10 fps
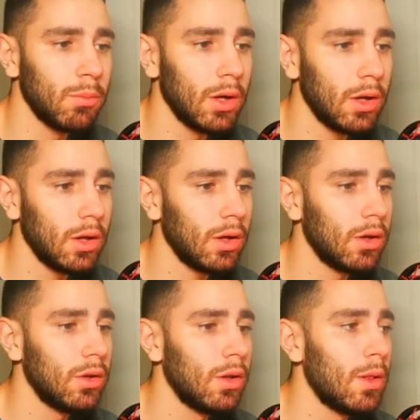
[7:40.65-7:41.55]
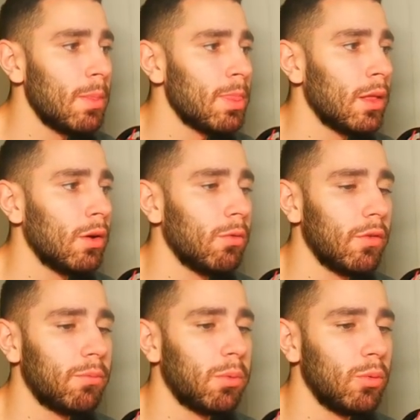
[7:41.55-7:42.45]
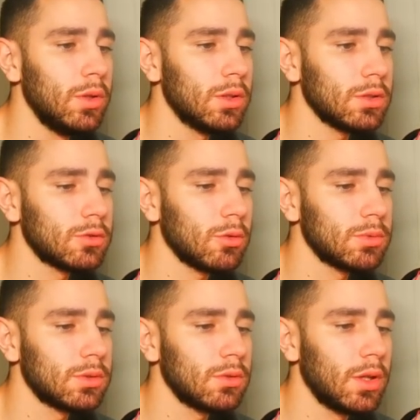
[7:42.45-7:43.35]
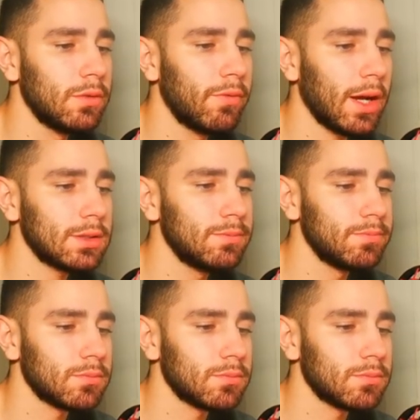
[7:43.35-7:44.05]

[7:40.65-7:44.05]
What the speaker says: Borea Storm's effect,